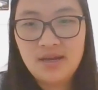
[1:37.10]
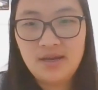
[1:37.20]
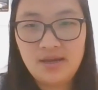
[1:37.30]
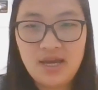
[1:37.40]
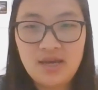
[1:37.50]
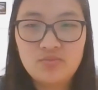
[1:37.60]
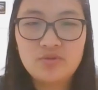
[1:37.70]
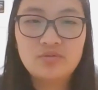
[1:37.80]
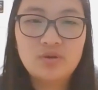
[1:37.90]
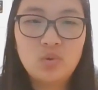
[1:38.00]
came
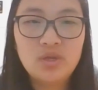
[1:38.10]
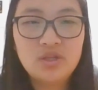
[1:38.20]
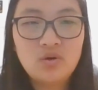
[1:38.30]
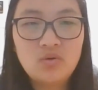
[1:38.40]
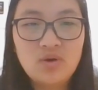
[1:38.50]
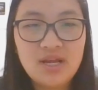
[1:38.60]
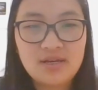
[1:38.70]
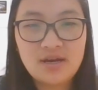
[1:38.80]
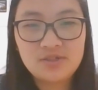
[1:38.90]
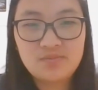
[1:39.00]
through the window and
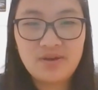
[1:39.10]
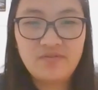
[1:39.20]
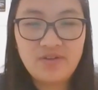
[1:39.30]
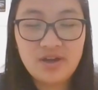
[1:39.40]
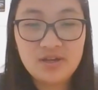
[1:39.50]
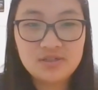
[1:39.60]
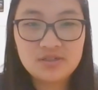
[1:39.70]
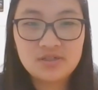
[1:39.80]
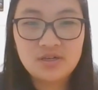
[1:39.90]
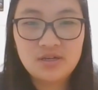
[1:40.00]
touched my
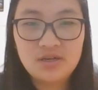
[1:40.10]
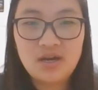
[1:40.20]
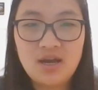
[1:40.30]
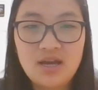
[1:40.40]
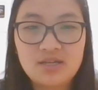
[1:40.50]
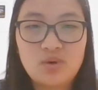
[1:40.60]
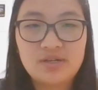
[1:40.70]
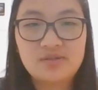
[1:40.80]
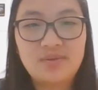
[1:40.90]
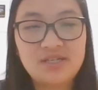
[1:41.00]
face as well
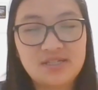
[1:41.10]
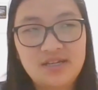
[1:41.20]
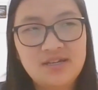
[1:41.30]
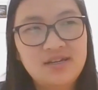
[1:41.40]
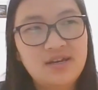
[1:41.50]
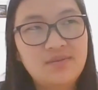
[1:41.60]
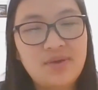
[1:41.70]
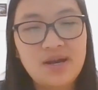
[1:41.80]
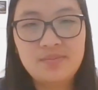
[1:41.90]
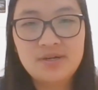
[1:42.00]
as my skin and
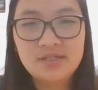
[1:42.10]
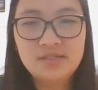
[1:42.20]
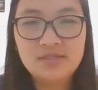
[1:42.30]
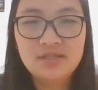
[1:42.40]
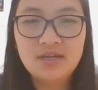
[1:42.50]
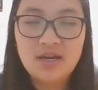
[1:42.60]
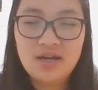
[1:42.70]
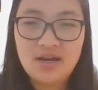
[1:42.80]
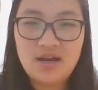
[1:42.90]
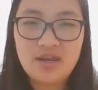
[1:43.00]
my body.
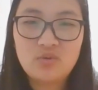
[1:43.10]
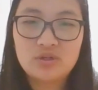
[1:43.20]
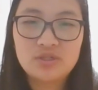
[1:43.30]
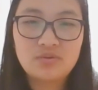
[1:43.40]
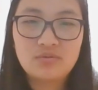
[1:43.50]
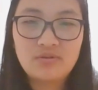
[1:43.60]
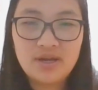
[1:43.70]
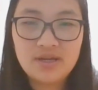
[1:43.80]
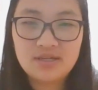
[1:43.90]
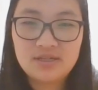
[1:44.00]
It was so
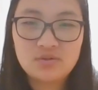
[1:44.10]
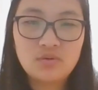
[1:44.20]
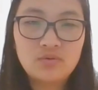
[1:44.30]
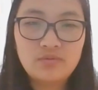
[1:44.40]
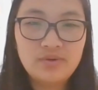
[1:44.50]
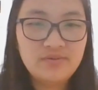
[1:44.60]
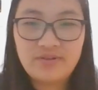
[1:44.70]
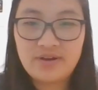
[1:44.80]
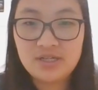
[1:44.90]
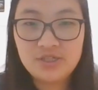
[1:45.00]
great and so
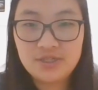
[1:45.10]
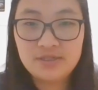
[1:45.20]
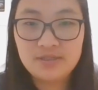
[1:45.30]
refreshing.